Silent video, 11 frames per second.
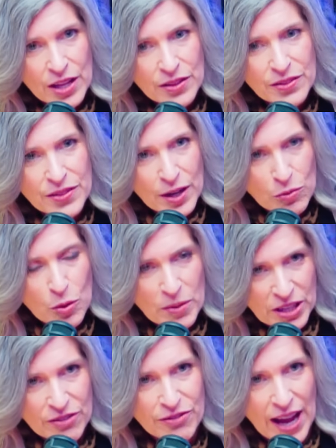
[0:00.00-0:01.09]
there will be
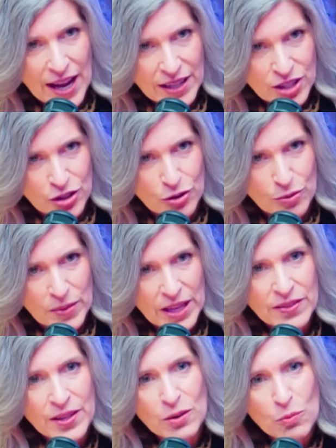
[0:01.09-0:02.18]
a vacuum,
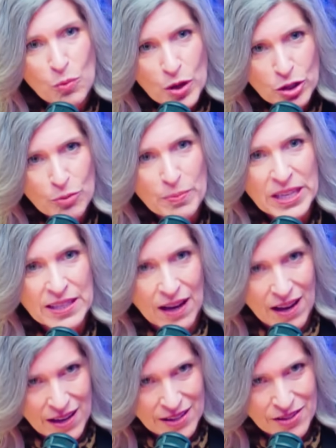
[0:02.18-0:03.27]
and there will be
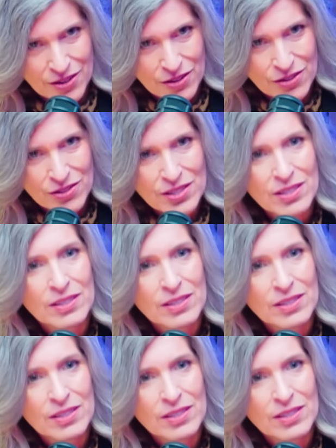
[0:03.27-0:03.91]
others